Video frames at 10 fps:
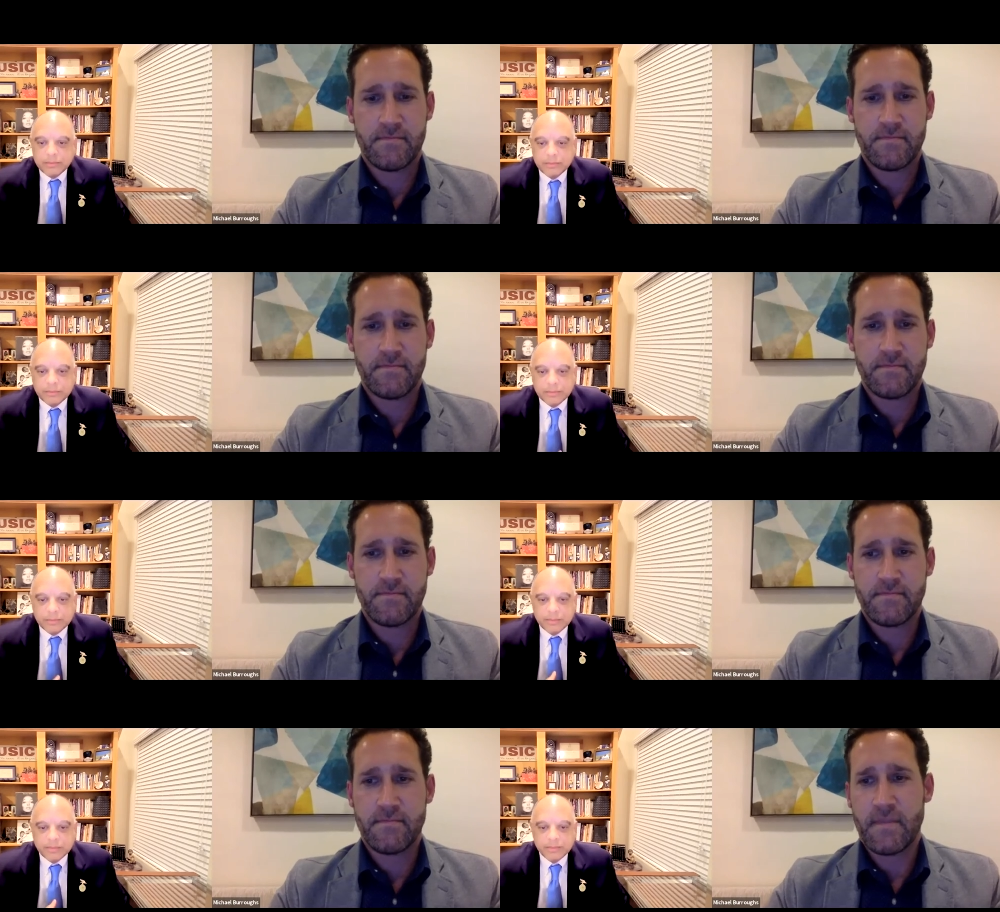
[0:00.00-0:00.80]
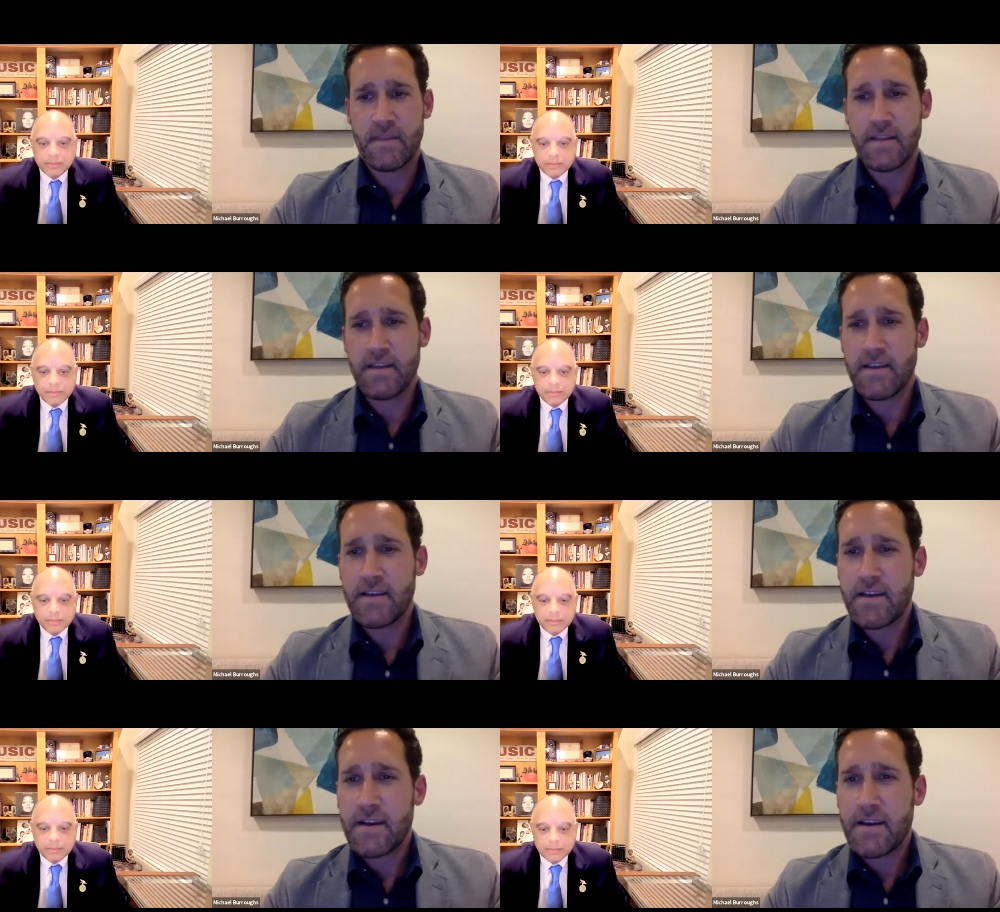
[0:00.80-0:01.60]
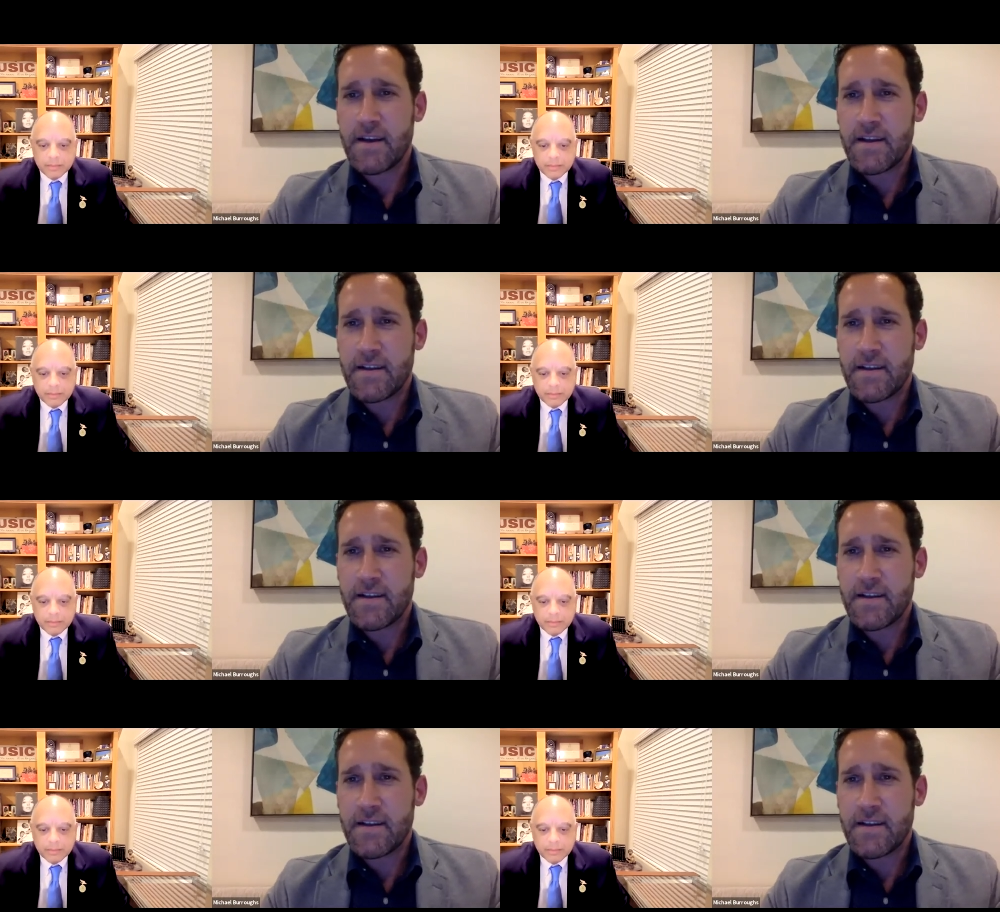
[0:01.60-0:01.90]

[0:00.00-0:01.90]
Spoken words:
[no speech]